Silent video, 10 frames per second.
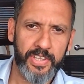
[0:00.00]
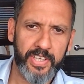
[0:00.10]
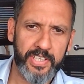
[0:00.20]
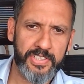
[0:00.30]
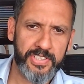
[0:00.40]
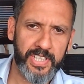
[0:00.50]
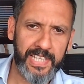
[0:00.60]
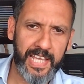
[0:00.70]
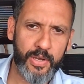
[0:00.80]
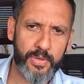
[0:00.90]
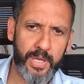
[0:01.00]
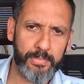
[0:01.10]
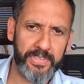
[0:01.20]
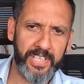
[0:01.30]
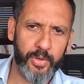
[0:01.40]
They just allow a
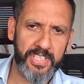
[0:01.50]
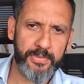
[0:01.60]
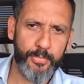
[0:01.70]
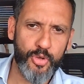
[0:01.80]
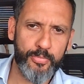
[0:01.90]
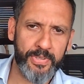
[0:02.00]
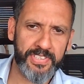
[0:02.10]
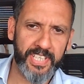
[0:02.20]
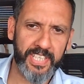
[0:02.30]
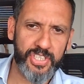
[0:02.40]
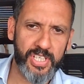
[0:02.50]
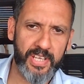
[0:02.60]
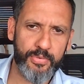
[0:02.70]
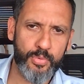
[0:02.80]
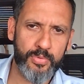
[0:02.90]
couple of degrees of movement at each
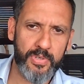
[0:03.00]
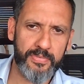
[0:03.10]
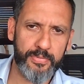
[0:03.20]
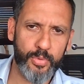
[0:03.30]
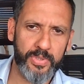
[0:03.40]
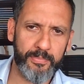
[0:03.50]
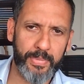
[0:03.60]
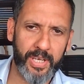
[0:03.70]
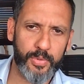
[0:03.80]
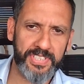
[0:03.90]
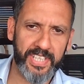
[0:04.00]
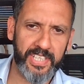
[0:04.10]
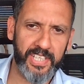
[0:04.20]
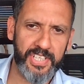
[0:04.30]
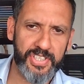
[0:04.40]
level of forward and backwards
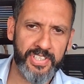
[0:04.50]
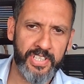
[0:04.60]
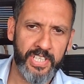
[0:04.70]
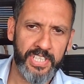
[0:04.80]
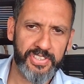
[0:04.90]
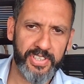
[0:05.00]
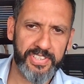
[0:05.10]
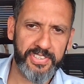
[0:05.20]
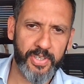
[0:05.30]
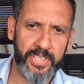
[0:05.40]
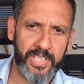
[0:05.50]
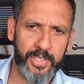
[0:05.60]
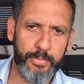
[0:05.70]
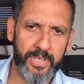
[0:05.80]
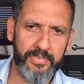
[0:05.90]
angulation, side to side, a
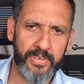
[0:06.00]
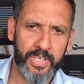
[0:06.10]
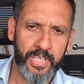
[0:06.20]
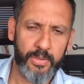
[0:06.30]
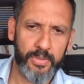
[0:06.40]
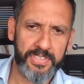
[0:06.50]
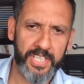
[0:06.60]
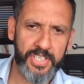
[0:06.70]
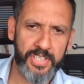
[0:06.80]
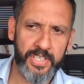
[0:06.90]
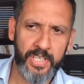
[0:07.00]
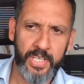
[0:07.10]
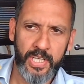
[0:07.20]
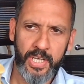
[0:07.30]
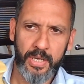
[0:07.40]
little bit of rotation.
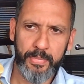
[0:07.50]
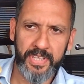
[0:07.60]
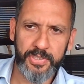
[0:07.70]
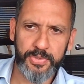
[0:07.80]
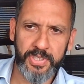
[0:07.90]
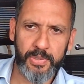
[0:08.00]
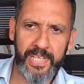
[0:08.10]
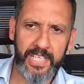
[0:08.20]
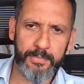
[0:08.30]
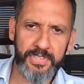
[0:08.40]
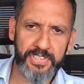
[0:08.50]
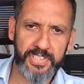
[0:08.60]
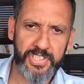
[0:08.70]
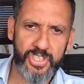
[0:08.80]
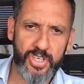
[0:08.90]
But there's also ligaments
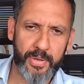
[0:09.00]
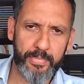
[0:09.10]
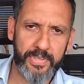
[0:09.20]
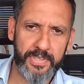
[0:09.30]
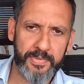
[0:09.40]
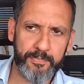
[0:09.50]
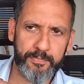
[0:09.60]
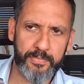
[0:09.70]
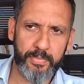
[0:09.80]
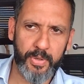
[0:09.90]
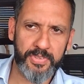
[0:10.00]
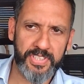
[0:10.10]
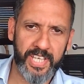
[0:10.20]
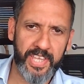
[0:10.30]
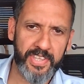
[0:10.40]
that strap the bones
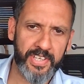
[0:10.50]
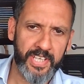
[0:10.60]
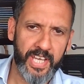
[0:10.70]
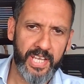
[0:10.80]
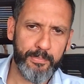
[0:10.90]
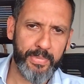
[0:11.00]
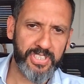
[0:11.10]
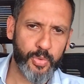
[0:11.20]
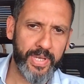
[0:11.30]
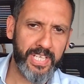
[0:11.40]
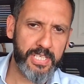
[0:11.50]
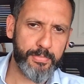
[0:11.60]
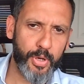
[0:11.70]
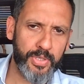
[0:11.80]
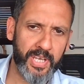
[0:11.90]
together, and in between
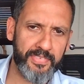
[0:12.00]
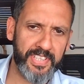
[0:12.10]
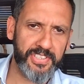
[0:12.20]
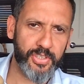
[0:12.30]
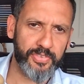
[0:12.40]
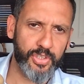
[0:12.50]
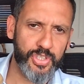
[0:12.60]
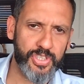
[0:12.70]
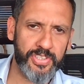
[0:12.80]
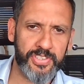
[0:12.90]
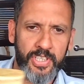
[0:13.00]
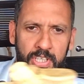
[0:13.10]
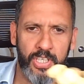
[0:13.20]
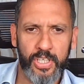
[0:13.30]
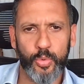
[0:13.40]
each bone you have these soft cushions
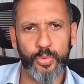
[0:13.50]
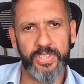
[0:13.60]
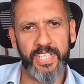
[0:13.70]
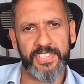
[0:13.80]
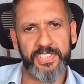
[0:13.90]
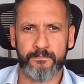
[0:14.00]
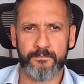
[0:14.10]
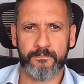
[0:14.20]
called discs.